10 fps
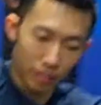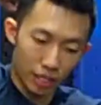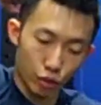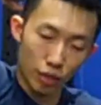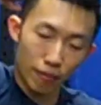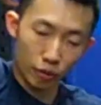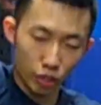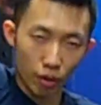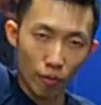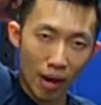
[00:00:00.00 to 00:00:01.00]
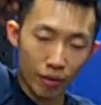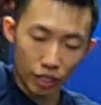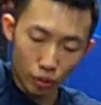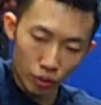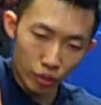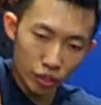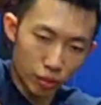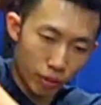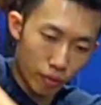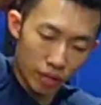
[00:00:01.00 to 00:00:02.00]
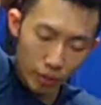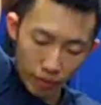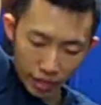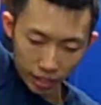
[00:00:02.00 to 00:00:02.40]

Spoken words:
contribute to our rounded shoulders, so we really want